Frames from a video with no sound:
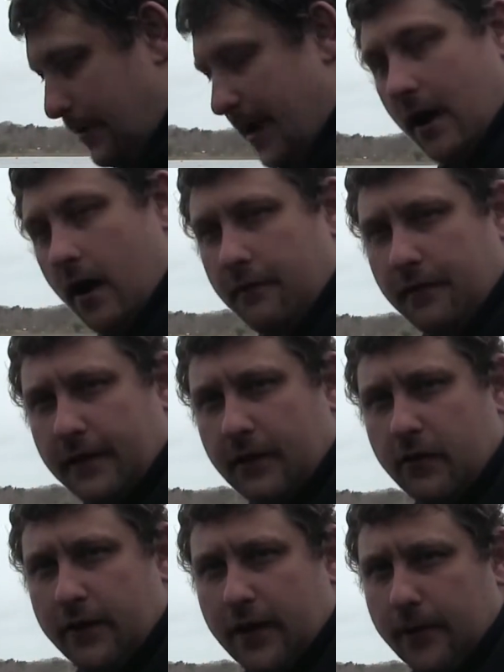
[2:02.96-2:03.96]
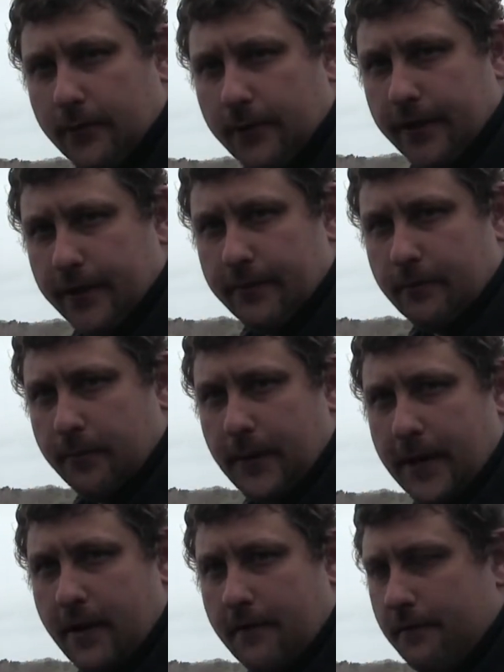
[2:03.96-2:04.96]
pay off. I think all the hard work will
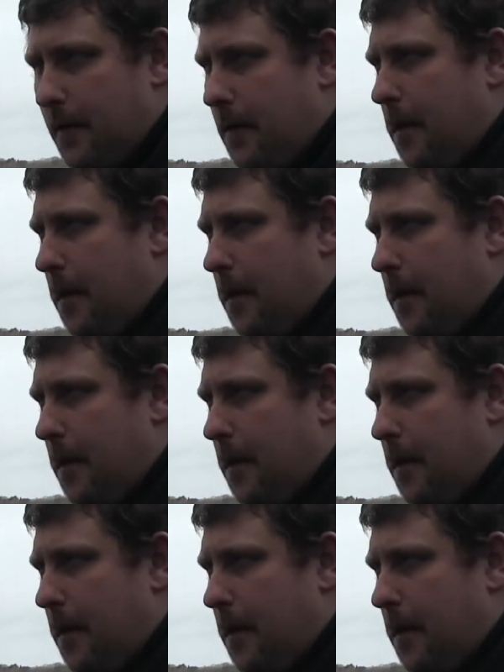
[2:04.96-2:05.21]
pay off.